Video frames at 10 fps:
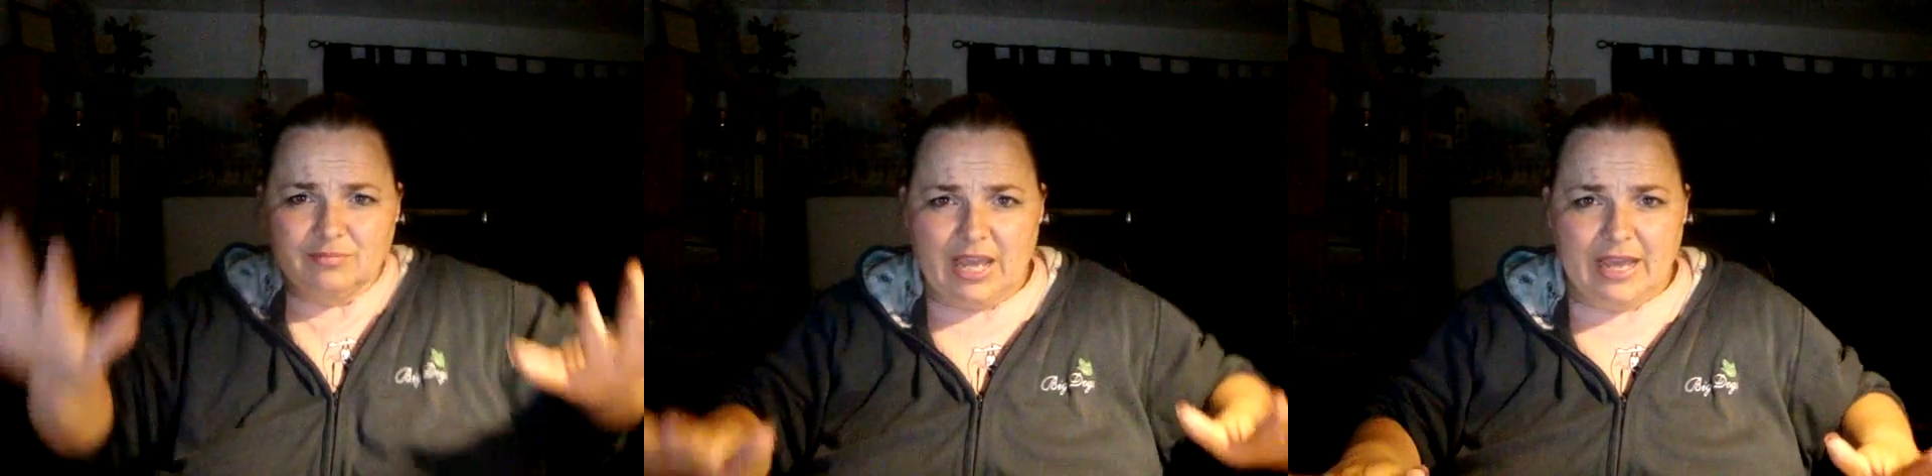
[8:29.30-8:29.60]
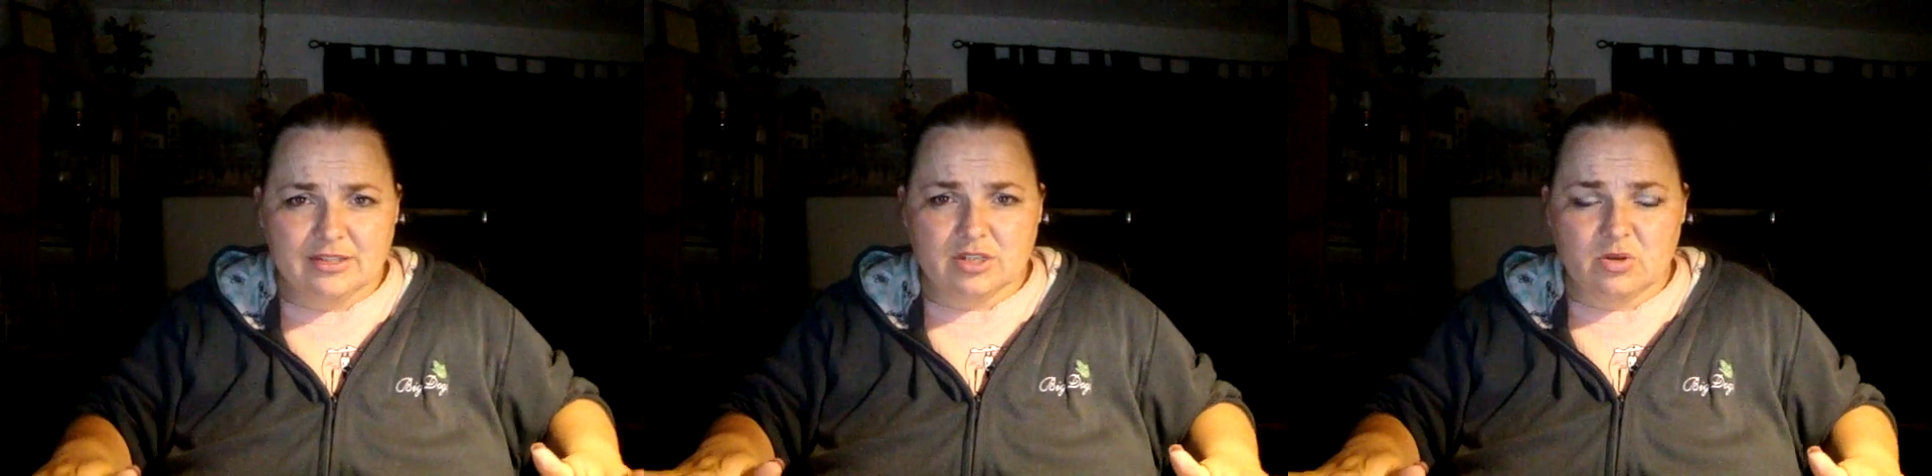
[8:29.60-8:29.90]

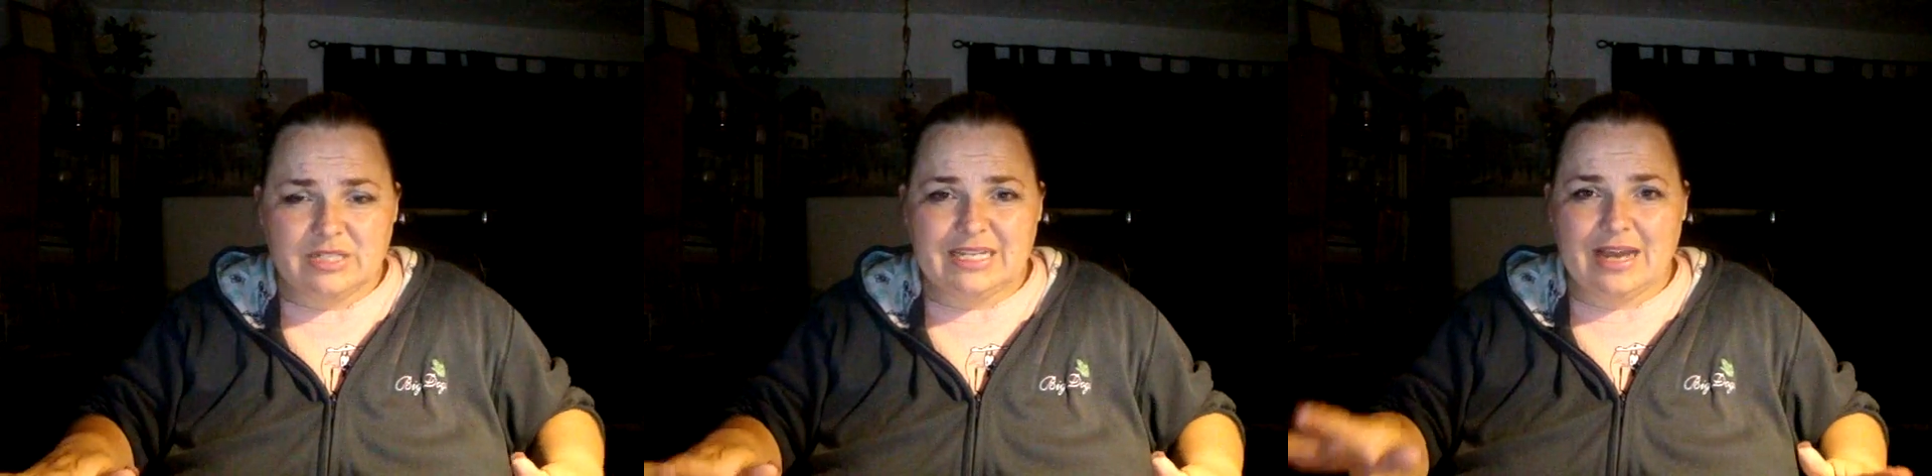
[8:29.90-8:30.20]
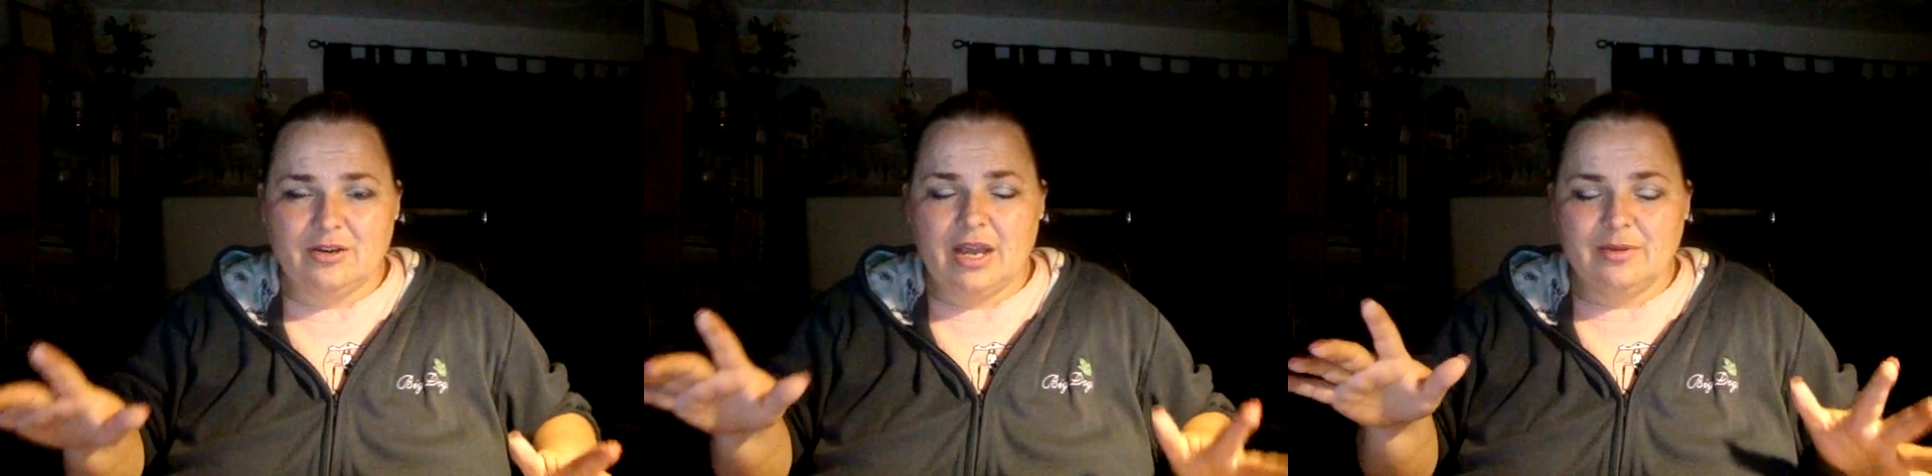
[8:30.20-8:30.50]
hands going
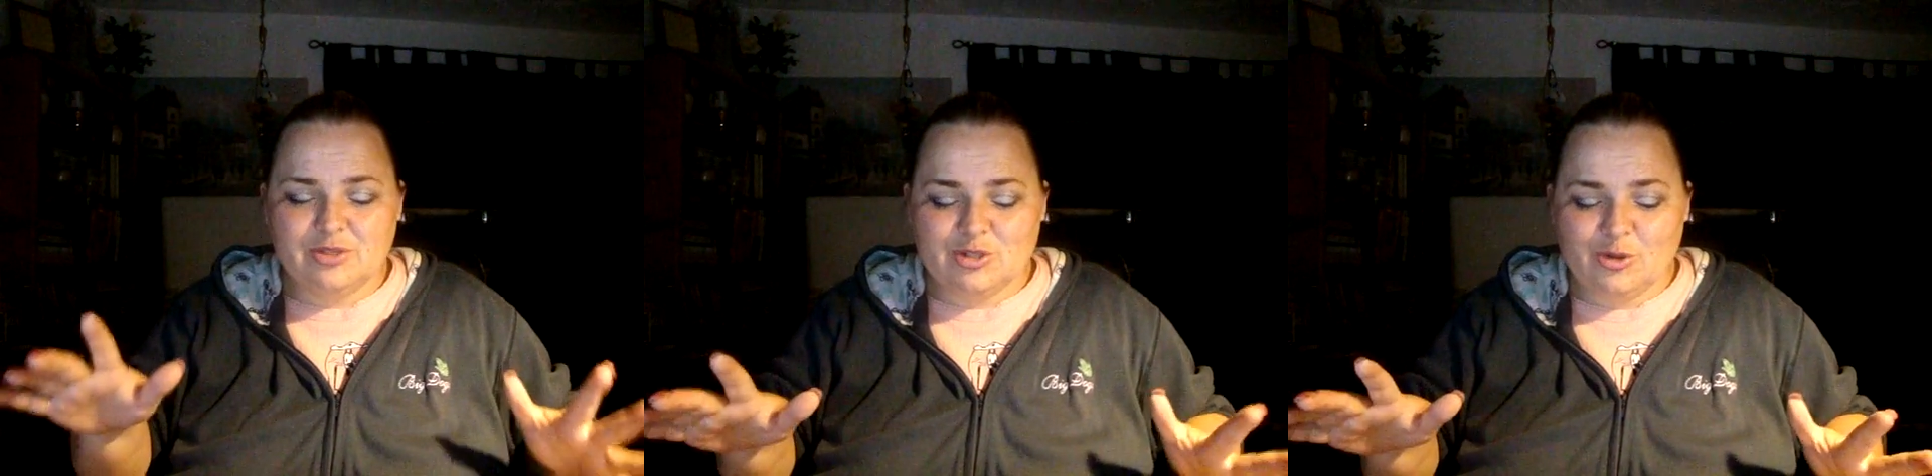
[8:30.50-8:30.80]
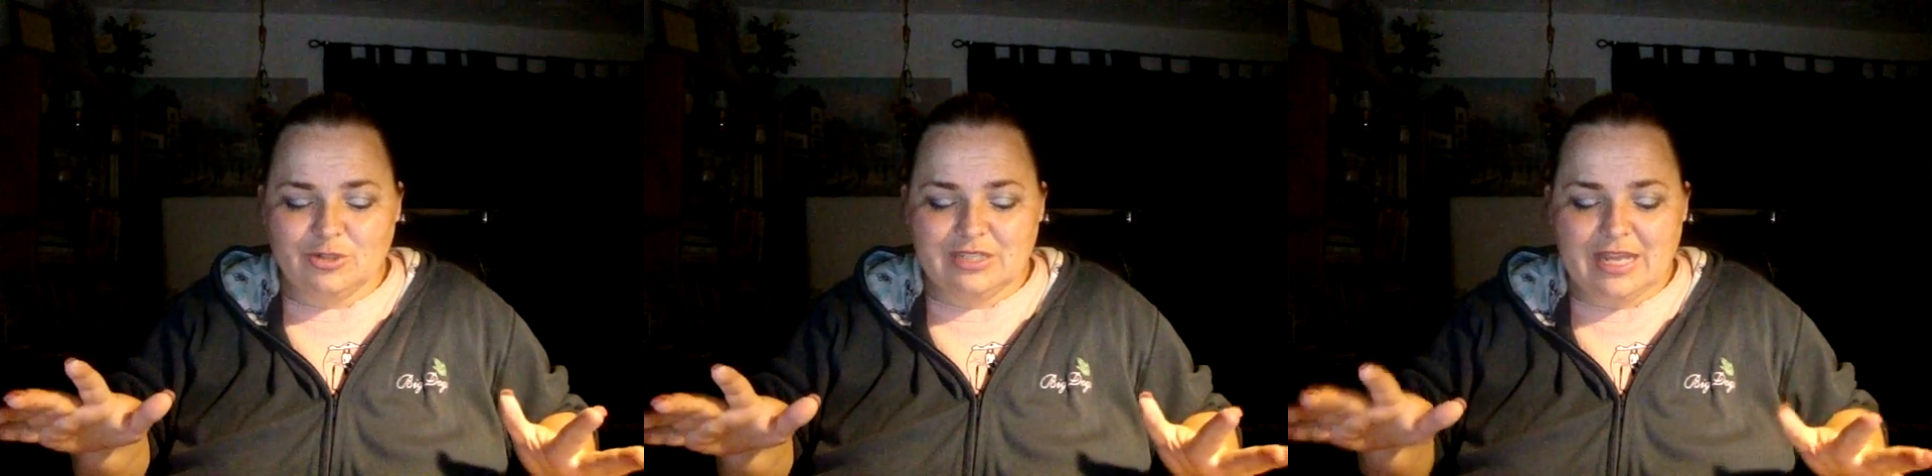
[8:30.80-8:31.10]
down. I was
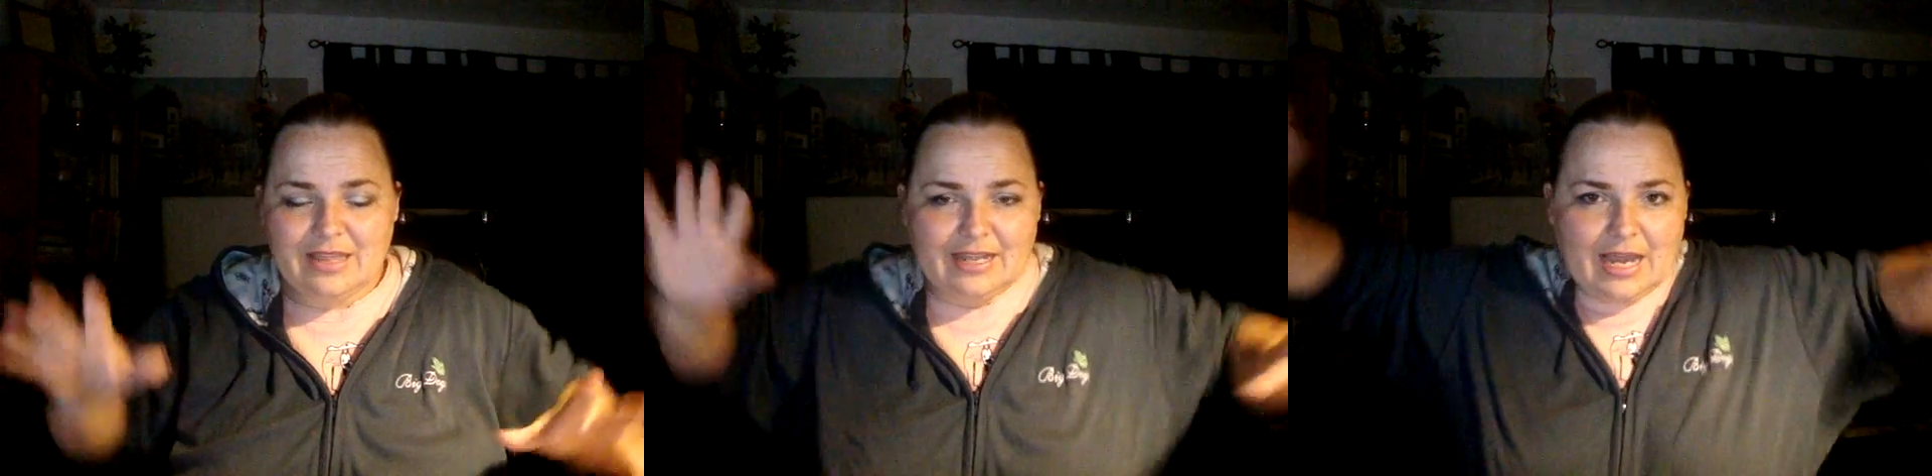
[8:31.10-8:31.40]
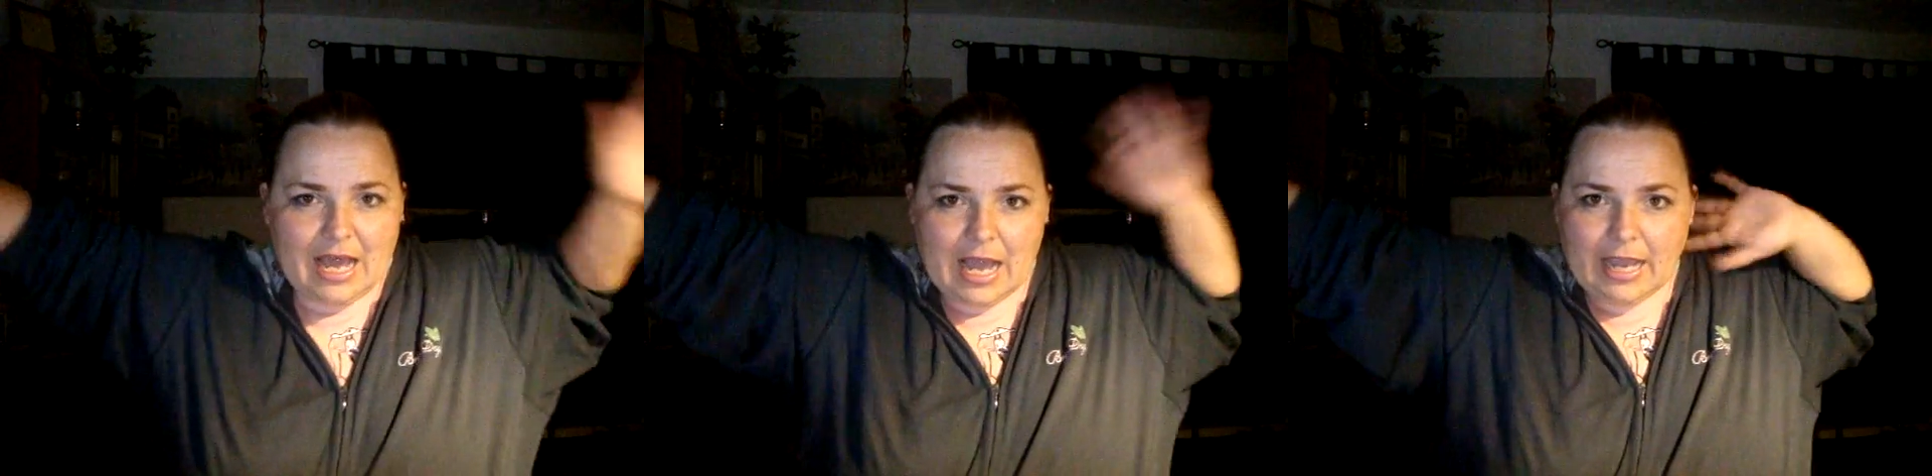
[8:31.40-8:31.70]
told today that
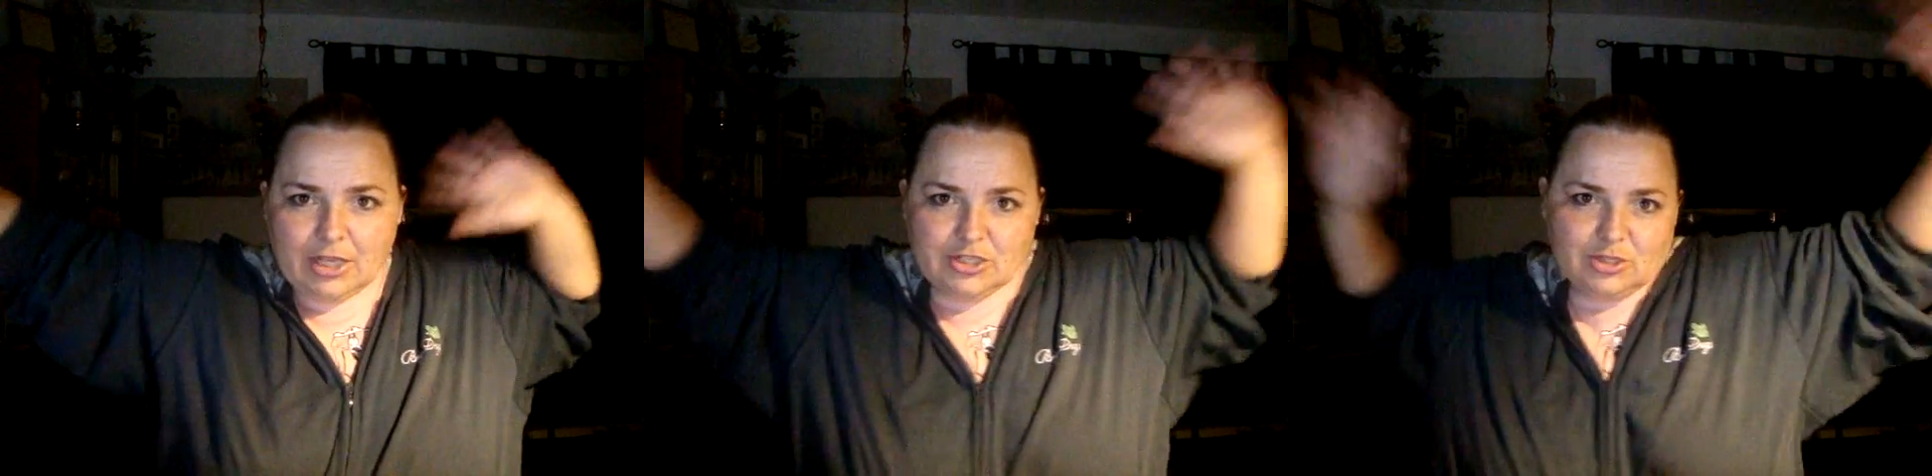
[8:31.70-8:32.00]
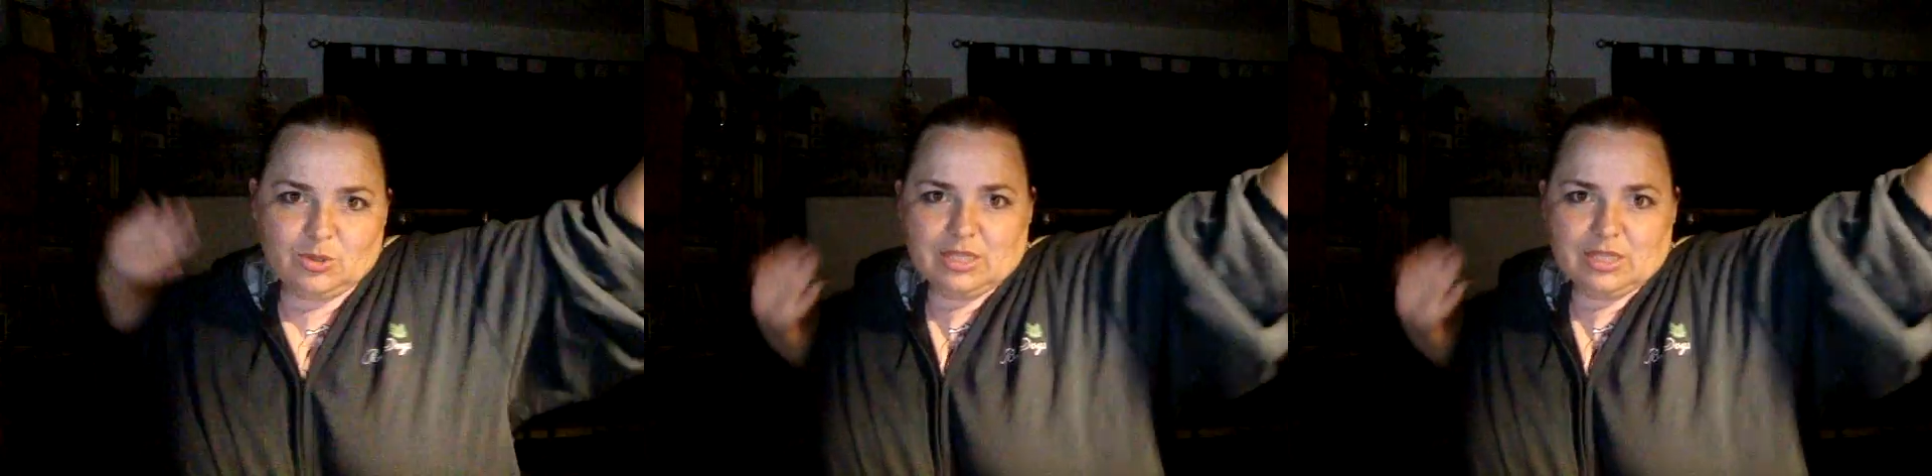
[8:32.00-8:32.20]
I do